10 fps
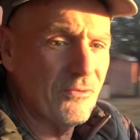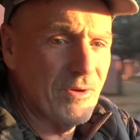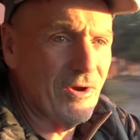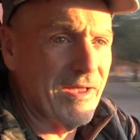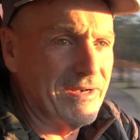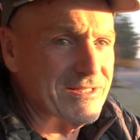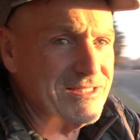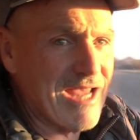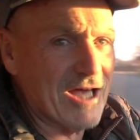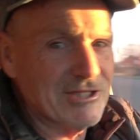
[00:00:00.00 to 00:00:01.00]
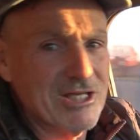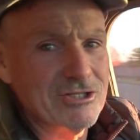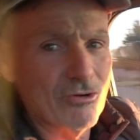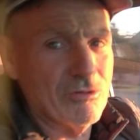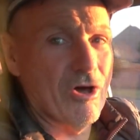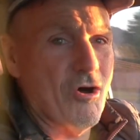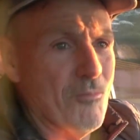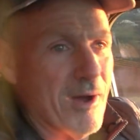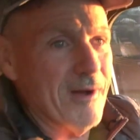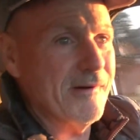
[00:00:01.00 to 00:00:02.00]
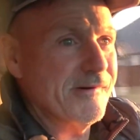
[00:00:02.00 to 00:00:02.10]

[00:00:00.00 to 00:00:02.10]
We are headed to southeast Oklahoma.